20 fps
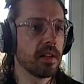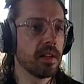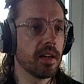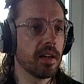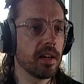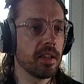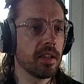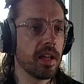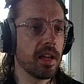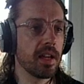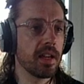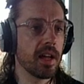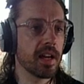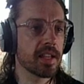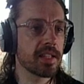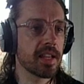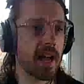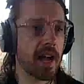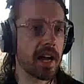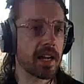and then
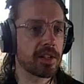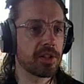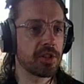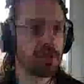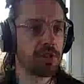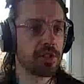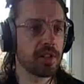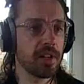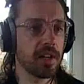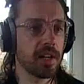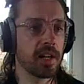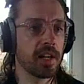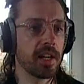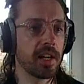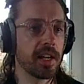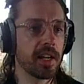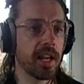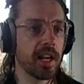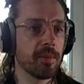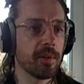attach a click
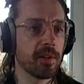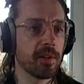element